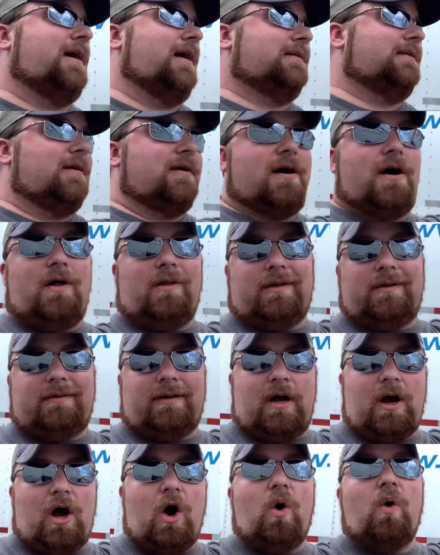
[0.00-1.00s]
out there hauling
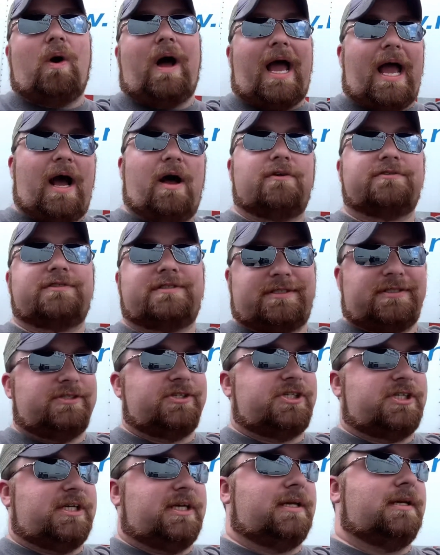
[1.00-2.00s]
whole houses and
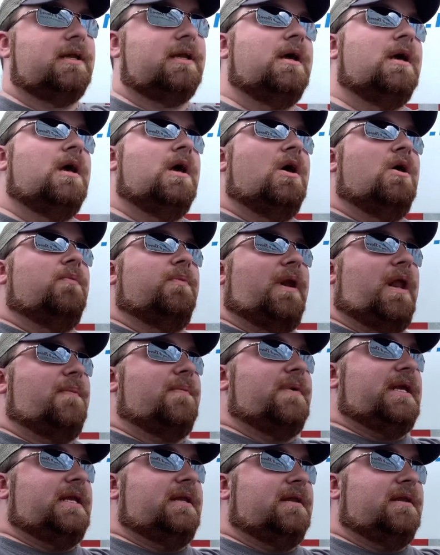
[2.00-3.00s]
shit. But I
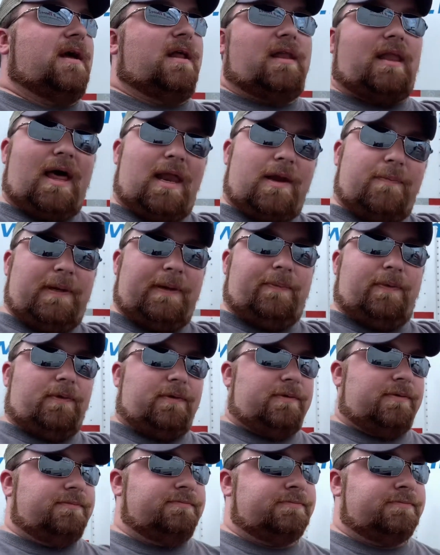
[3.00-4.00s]
mean, a lot of people
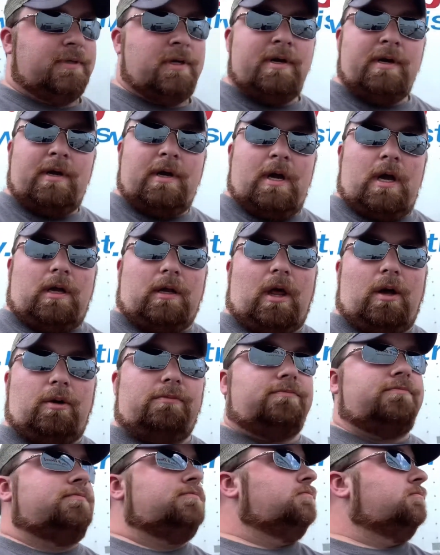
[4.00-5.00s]
are
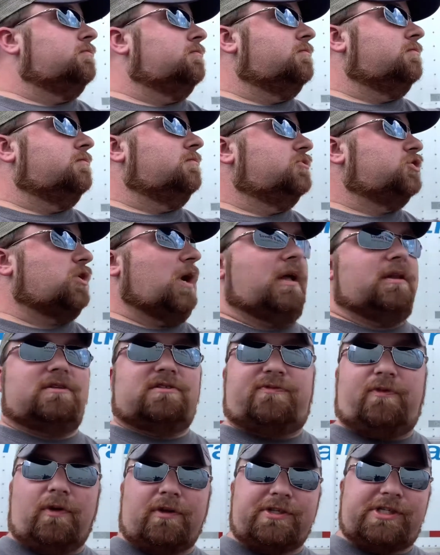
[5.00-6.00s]
loading
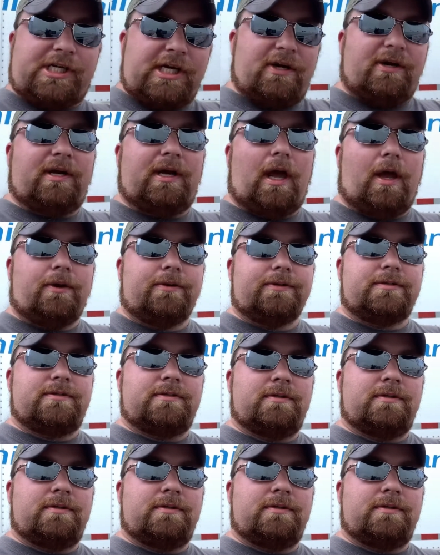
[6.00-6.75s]
trailers full of Cheerios.